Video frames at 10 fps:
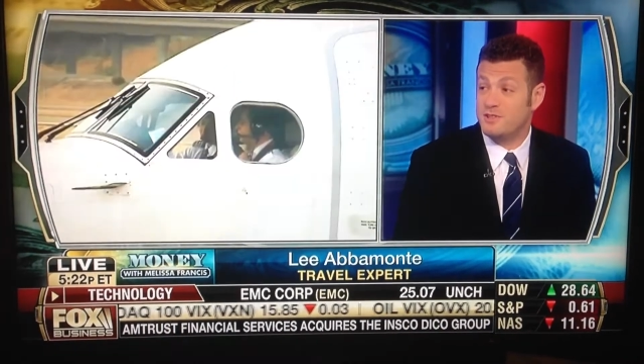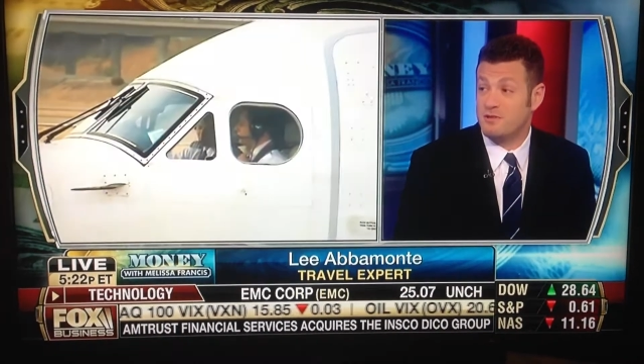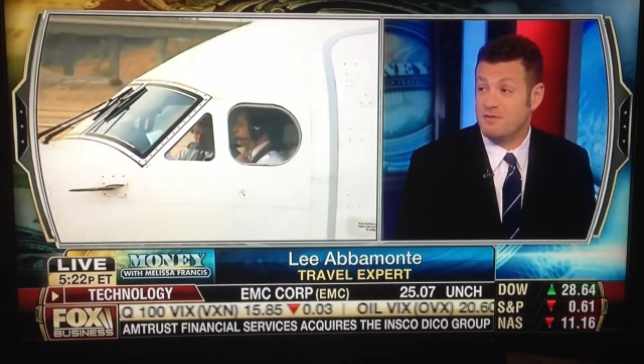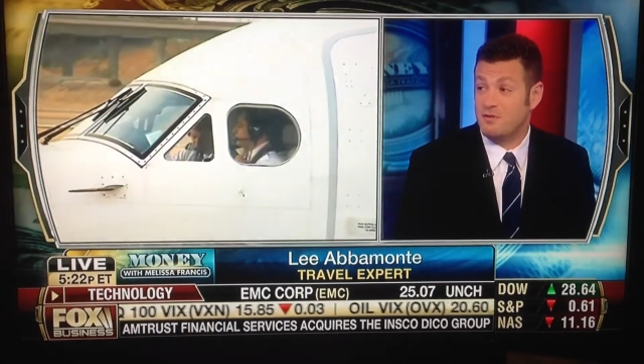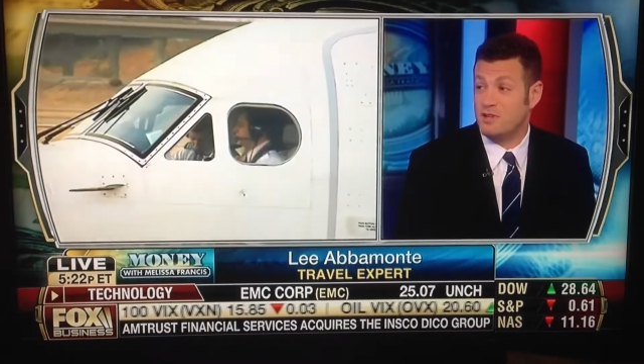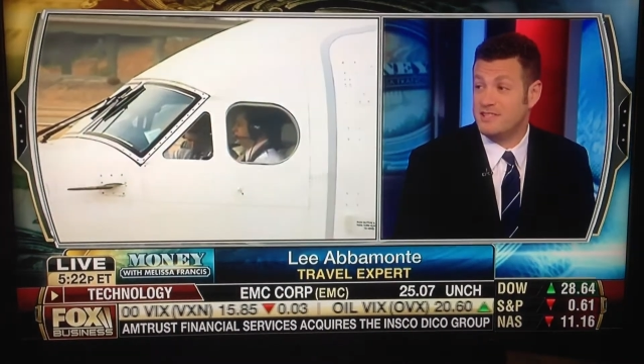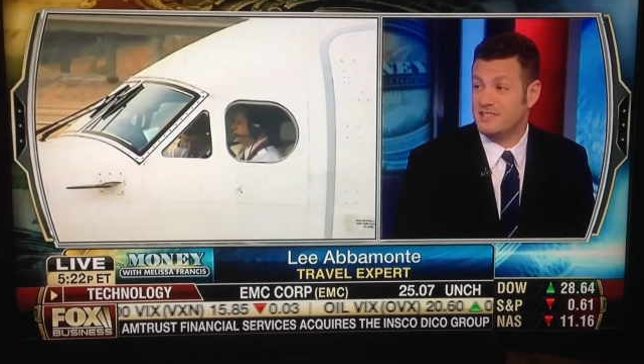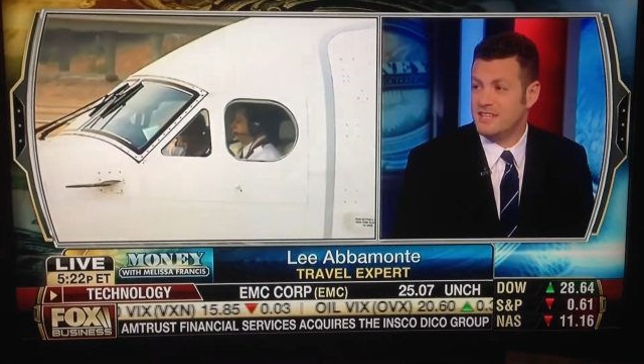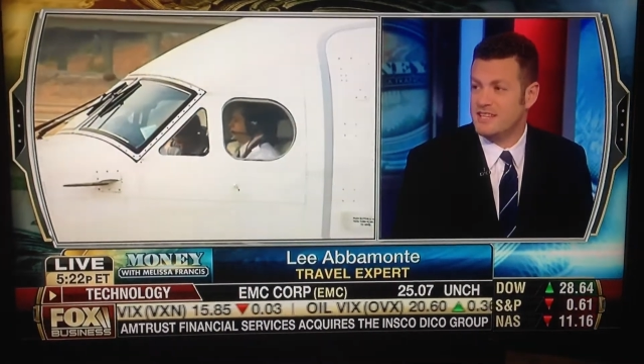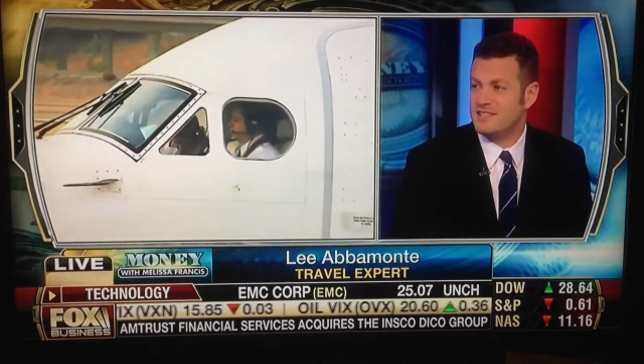to avoid
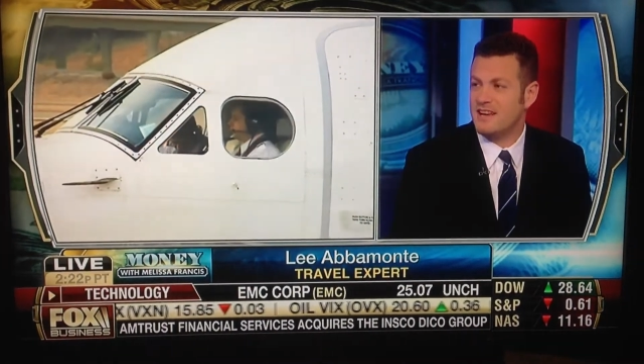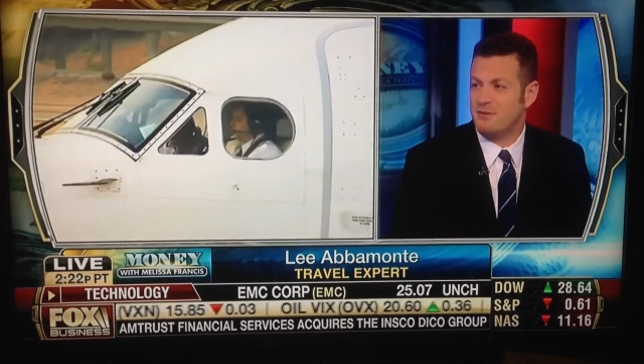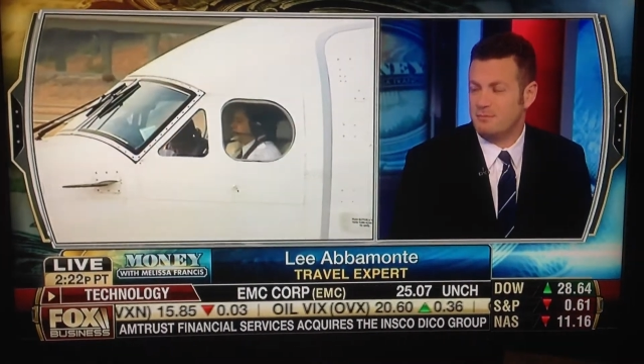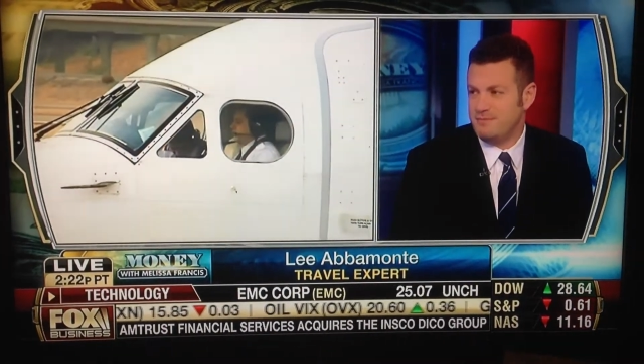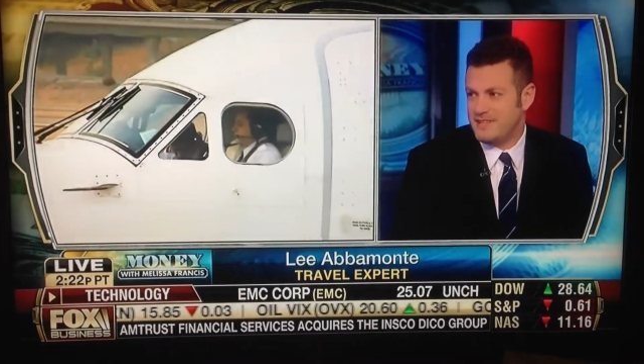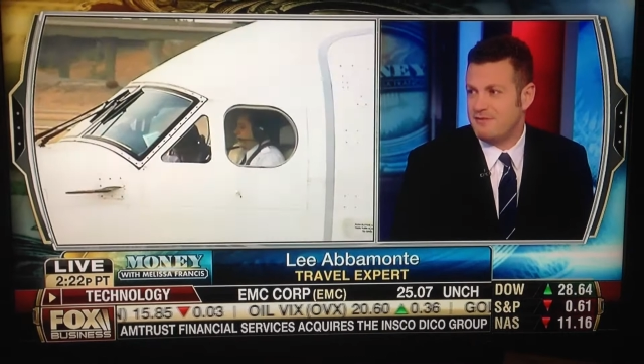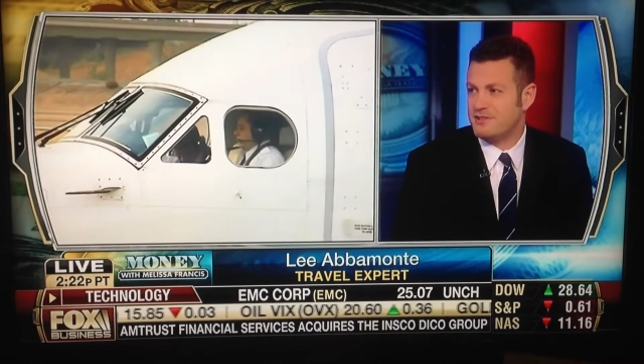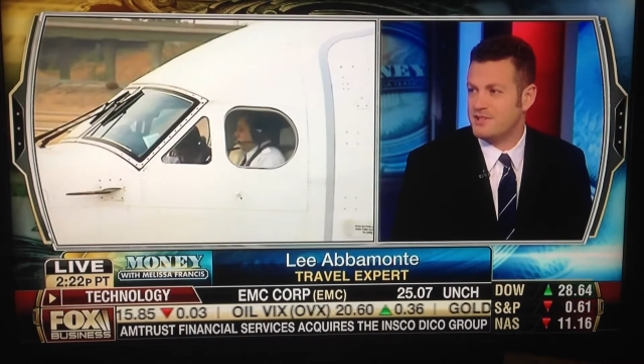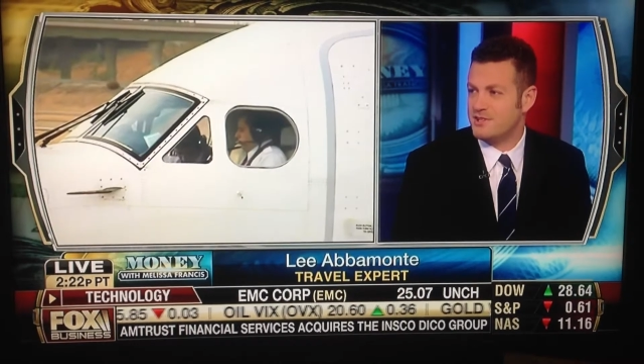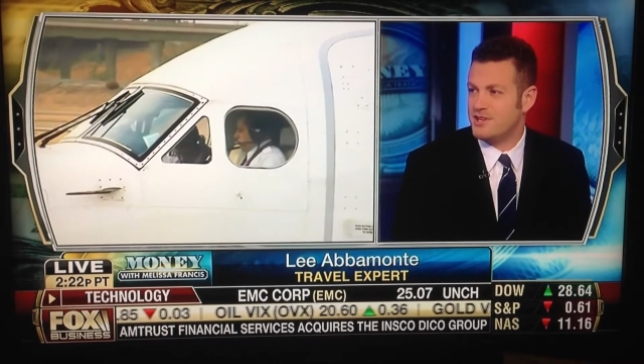delays, I would
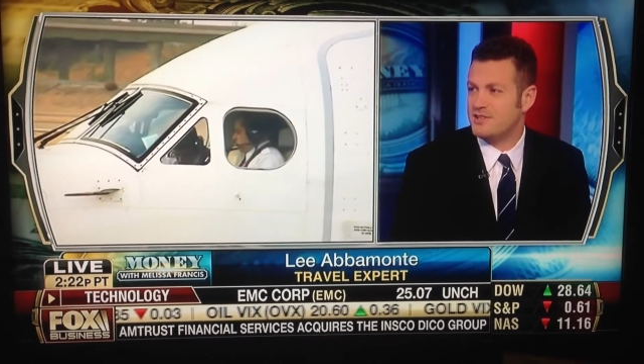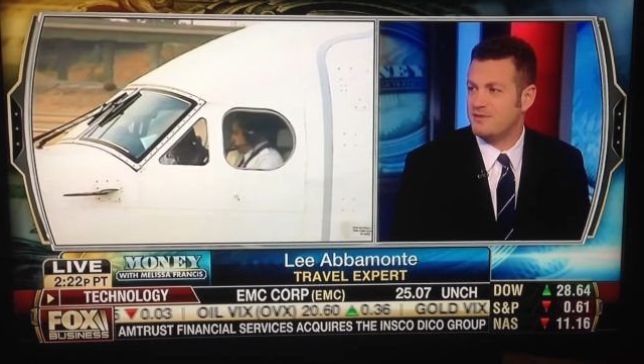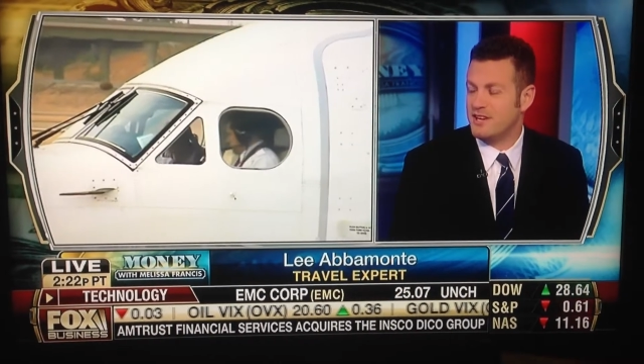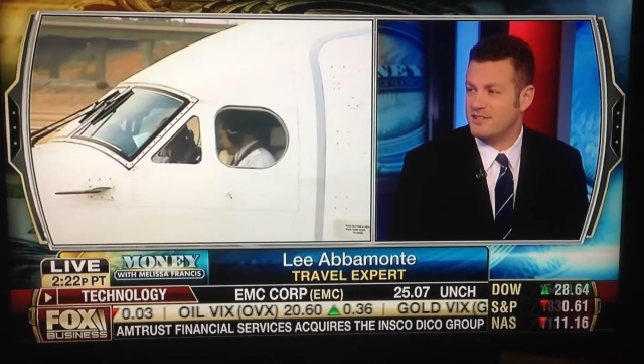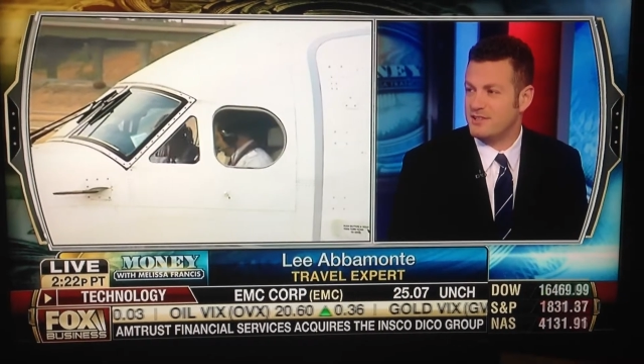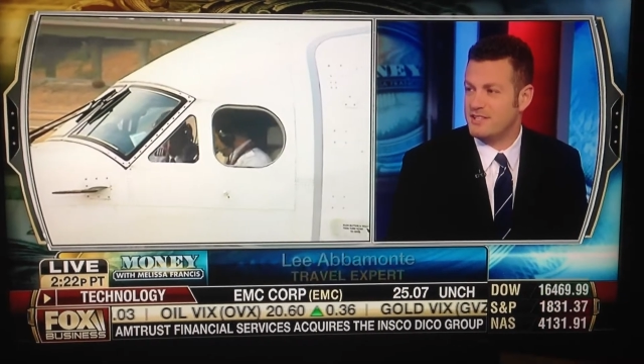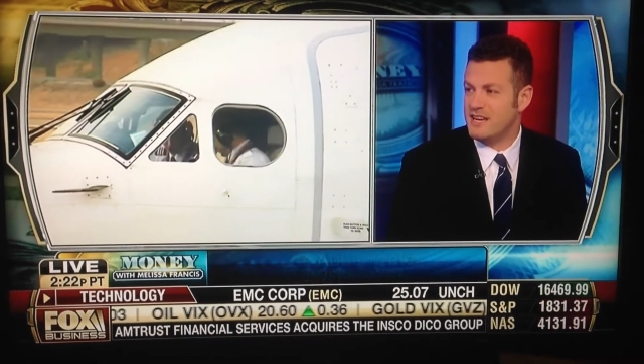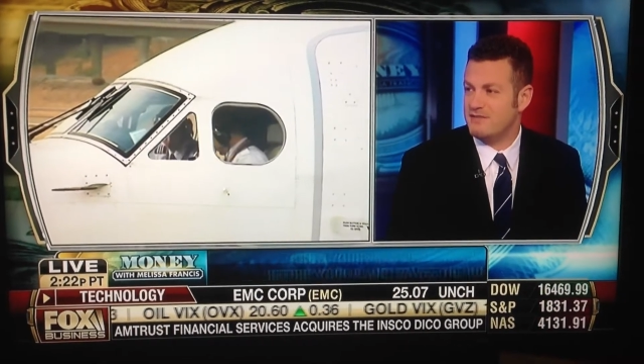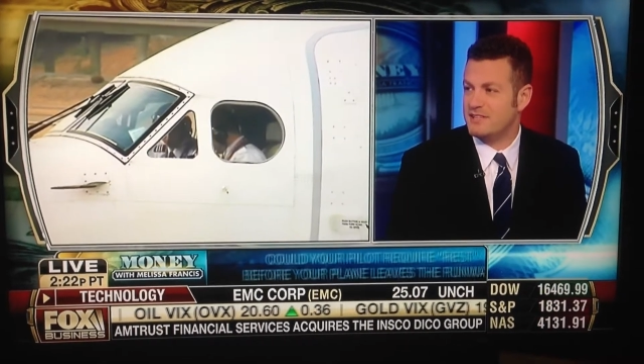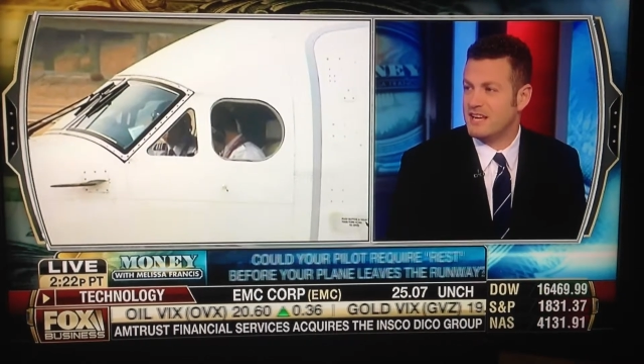definitely suggest flying during the
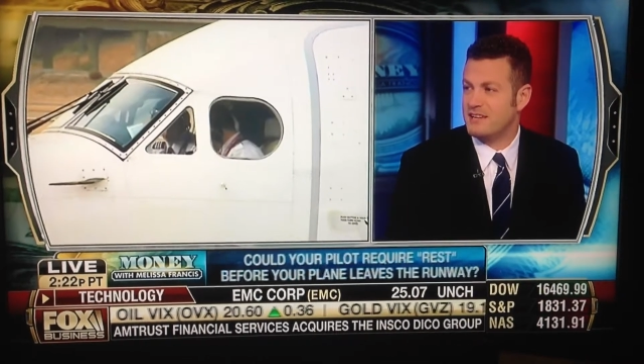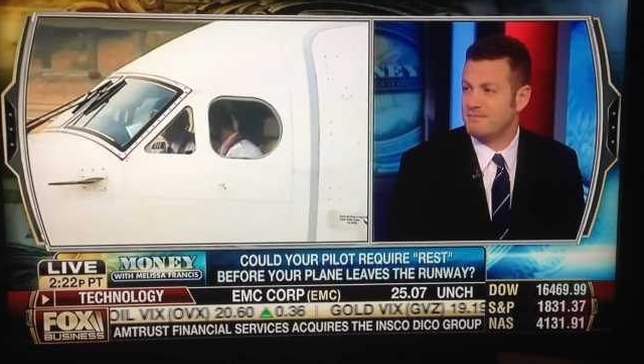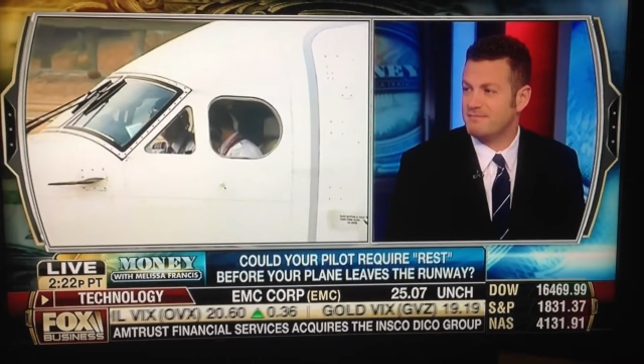day if you can.